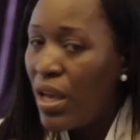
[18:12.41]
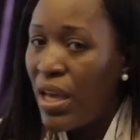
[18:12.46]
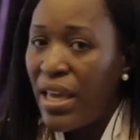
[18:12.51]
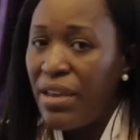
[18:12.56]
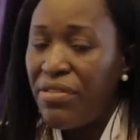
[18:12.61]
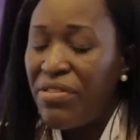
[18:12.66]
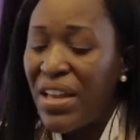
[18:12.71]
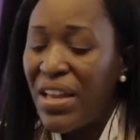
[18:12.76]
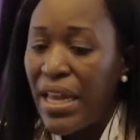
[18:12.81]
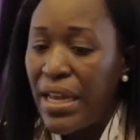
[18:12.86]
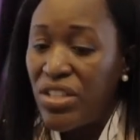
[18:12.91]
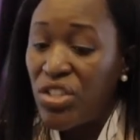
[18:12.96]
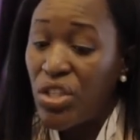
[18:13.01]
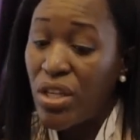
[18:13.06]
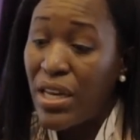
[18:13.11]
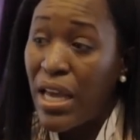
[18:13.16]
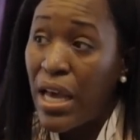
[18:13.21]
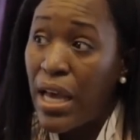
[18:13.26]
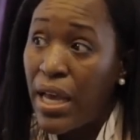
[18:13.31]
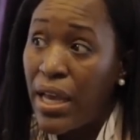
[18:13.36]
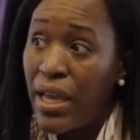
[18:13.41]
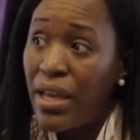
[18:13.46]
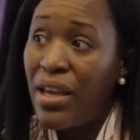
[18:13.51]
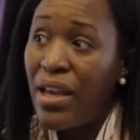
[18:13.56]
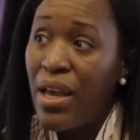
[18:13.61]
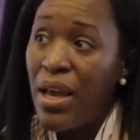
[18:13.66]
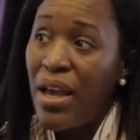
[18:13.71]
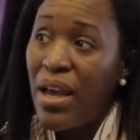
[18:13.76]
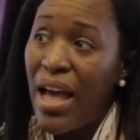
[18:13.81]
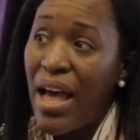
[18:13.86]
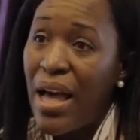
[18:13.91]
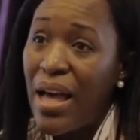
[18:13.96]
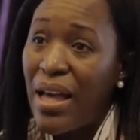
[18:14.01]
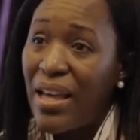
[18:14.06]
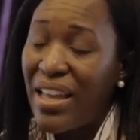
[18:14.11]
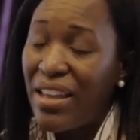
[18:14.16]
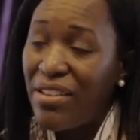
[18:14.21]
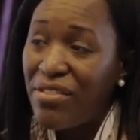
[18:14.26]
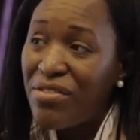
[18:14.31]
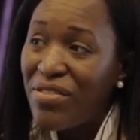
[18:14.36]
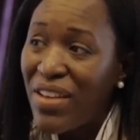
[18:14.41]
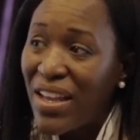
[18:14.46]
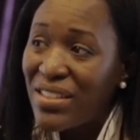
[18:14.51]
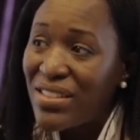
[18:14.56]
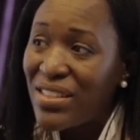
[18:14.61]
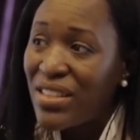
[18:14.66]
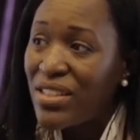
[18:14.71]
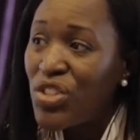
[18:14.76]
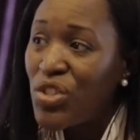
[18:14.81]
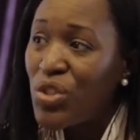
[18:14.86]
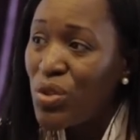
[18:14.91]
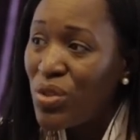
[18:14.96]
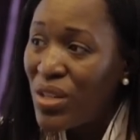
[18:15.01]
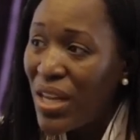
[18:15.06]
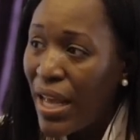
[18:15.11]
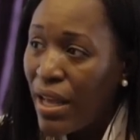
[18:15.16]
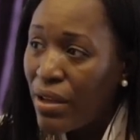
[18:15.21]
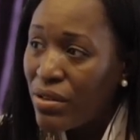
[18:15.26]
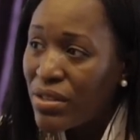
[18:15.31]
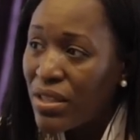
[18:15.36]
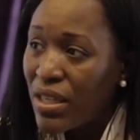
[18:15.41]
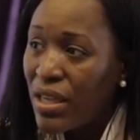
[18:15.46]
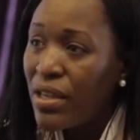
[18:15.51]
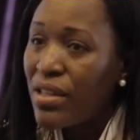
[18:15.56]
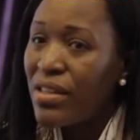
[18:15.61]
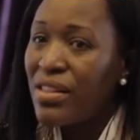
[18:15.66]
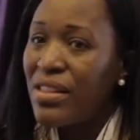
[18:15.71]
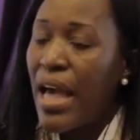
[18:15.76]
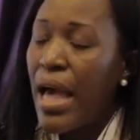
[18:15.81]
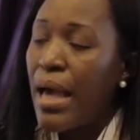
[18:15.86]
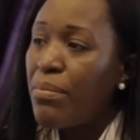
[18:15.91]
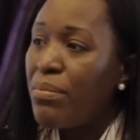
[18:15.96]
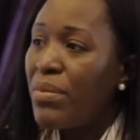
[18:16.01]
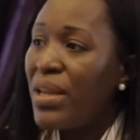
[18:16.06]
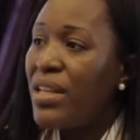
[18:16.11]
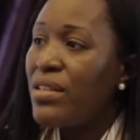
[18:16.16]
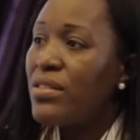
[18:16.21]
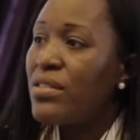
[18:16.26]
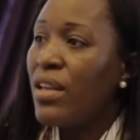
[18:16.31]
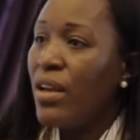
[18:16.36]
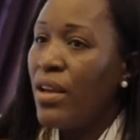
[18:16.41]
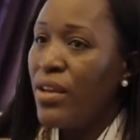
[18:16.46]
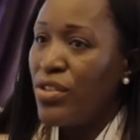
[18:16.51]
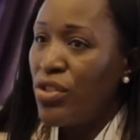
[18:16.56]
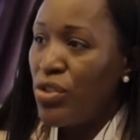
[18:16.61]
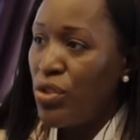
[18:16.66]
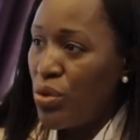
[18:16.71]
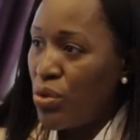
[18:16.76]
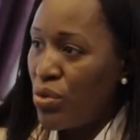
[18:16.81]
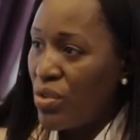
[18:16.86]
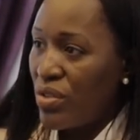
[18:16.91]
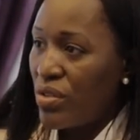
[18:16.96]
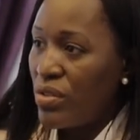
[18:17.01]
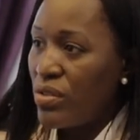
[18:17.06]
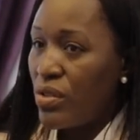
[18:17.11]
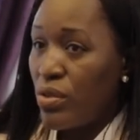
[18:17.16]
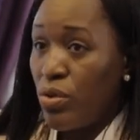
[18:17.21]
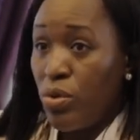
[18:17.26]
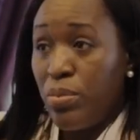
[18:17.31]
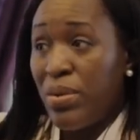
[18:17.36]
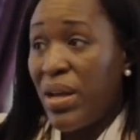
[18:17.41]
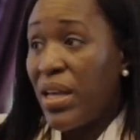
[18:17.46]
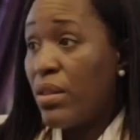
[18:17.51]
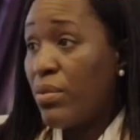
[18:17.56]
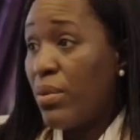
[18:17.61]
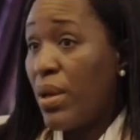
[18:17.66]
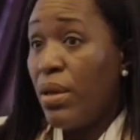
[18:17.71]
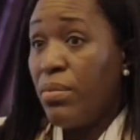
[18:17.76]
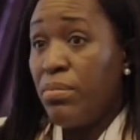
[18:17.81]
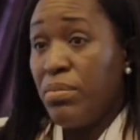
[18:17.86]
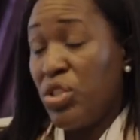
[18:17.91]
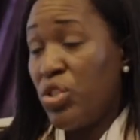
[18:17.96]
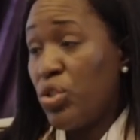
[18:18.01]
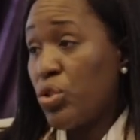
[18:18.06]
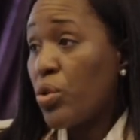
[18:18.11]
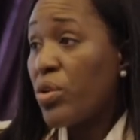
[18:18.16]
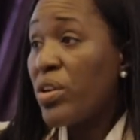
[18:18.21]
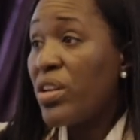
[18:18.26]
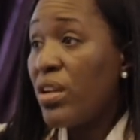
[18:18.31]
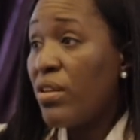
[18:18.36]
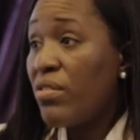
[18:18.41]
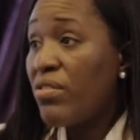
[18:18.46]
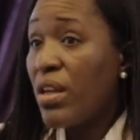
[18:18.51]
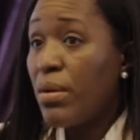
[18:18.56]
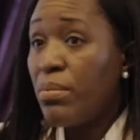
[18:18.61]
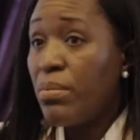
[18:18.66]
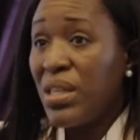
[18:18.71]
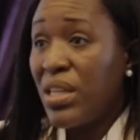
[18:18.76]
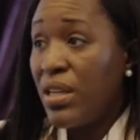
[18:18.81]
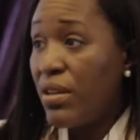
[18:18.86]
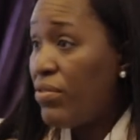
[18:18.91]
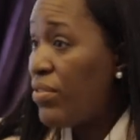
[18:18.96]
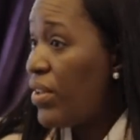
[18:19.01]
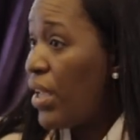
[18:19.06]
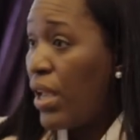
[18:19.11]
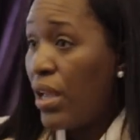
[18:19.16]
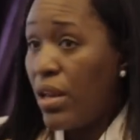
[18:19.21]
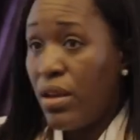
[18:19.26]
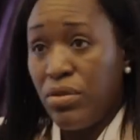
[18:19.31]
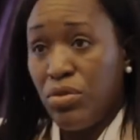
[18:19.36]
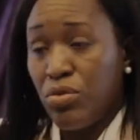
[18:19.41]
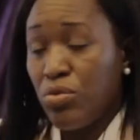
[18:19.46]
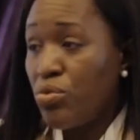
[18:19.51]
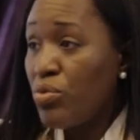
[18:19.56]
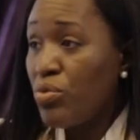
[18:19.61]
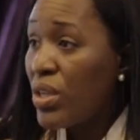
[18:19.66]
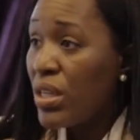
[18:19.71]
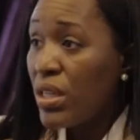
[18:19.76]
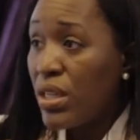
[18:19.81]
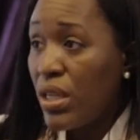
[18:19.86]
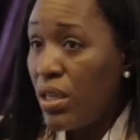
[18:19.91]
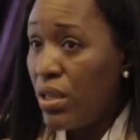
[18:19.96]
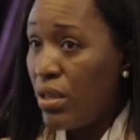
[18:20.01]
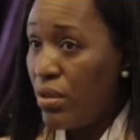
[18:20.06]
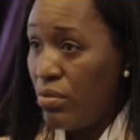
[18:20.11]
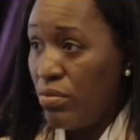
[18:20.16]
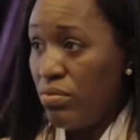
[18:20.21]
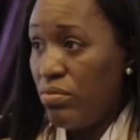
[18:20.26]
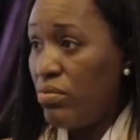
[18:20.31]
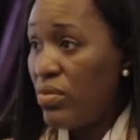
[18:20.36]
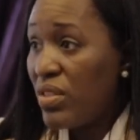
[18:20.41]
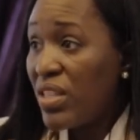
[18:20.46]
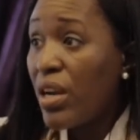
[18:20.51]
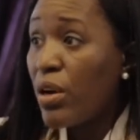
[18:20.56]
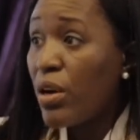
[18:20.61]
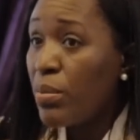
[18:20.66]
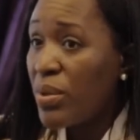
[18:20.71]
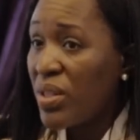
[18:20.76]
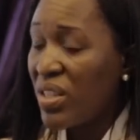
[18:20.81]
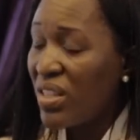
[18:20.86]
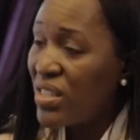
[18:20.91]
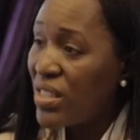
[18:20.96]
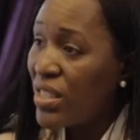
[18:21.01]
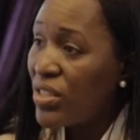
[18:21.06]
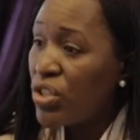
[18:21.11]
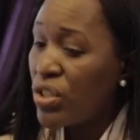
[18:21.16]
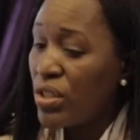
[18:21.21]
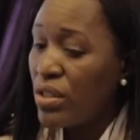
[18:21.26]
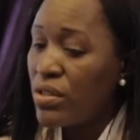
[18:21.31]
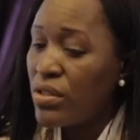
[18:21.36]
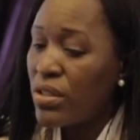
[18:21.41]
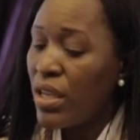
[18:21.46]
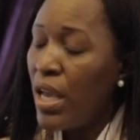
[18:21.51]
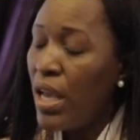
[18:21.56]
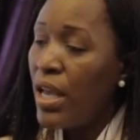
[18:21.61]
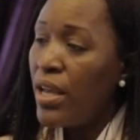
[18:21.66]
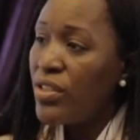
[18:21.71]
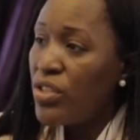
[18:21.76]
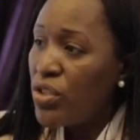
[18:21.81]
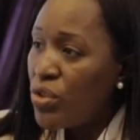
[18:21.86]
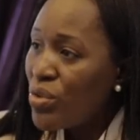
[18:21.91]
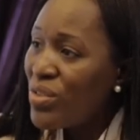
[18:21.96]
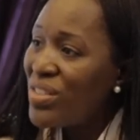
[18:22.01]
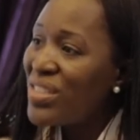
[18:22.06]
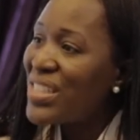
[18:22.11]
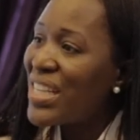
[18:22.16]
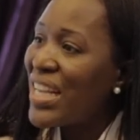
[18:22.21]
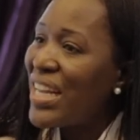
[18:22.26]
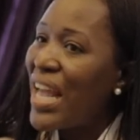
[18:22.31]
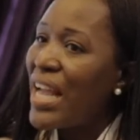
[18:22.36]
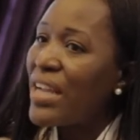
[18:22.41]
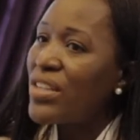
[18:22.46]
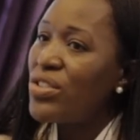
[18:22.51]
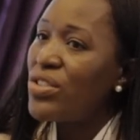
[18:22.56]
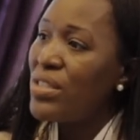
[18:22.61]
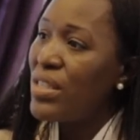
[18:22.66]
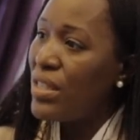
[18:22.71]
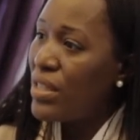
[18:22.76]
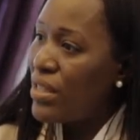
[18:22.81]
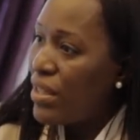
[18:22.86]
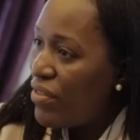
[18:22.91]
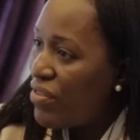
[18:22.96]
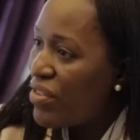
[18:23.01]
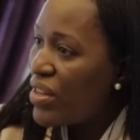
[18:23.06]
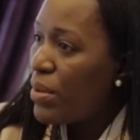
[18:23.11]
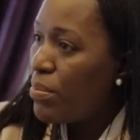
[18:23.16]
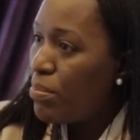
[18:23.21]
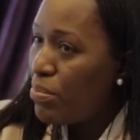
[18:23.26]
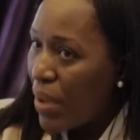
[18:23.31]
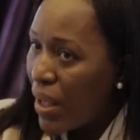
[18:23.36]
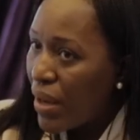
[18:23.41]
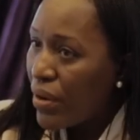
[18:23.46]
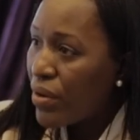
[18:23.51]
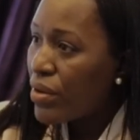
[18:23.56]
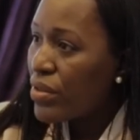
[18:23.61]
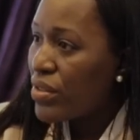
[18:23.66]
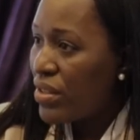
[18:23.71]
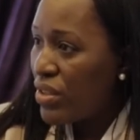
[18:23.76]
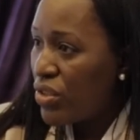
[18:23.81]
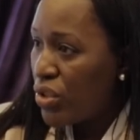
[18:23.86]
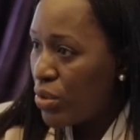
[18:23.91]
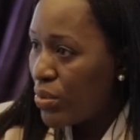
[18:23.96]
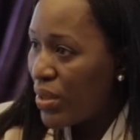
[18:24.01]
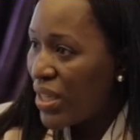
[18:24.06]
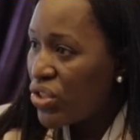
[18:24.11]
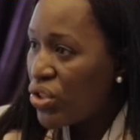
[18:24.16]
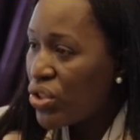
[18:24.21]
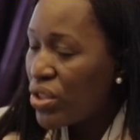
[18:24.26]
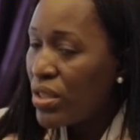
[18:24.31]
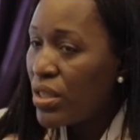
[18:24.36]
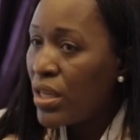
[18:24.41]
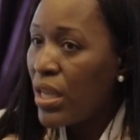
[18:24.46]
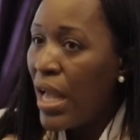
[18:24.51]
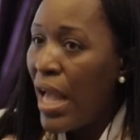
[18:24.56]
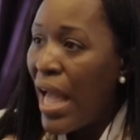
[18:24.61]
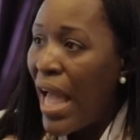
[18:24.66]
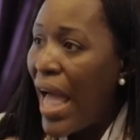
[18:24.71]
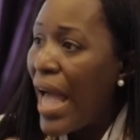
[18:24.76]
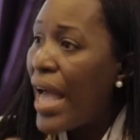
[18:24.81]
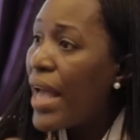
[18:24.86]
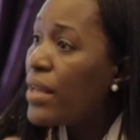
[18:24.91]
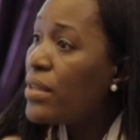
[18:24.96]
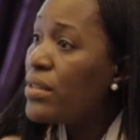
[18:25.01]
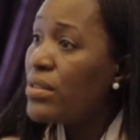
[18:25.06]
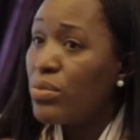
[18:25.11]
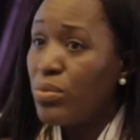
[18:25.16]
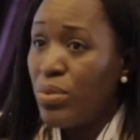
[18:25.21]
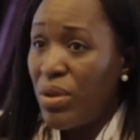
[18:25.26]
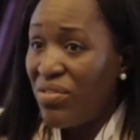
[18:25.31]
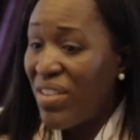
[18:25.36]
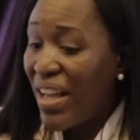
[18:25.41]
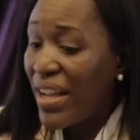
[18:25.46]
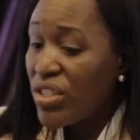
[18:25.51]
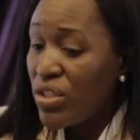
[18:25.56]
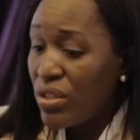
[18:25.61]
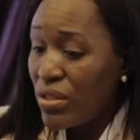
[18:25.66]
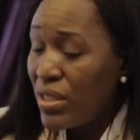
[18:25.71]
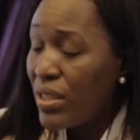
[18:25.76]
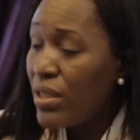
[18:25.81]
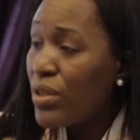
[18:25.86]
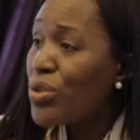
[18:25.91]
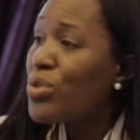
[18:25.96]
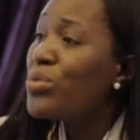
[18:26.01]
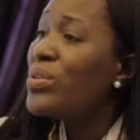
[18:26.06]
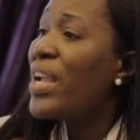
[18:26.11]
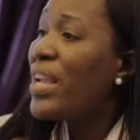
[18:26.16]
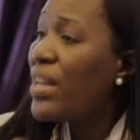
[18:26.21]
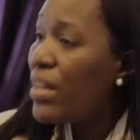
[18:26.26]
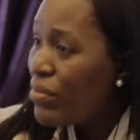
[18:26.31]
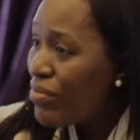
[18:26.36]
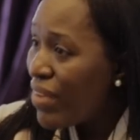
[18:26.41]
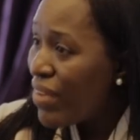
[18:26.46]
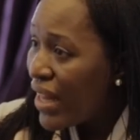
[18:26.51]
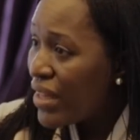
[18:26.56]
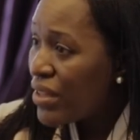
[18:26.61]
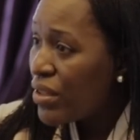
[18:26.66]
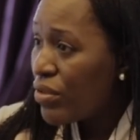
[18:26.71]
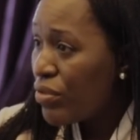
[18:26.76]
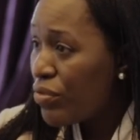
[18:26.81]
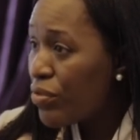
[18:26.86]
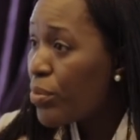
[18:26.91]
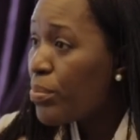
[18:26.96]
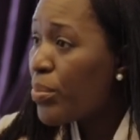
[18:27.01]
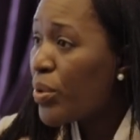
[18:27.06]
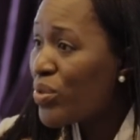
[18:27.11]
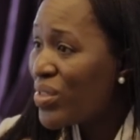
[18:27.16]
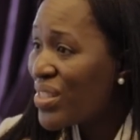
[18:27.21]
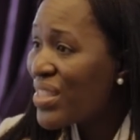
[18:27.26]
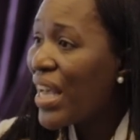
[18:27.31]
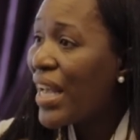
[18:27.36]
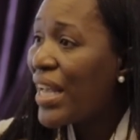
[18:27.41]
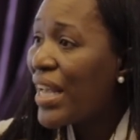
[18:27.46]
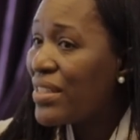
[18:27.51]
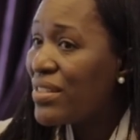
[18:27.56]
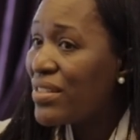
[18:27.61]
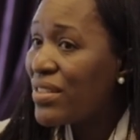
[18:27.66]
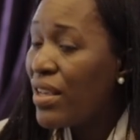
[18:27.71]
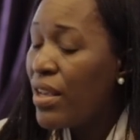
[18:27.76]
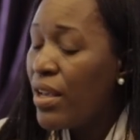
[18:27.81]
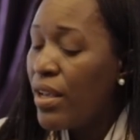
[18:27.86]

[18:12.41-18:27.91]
If an HNI uh, invests in student housing, that means students, who by the way, majority of them live in really terrible conditions, students can actually live in a better situation and we've actually created value for both sides.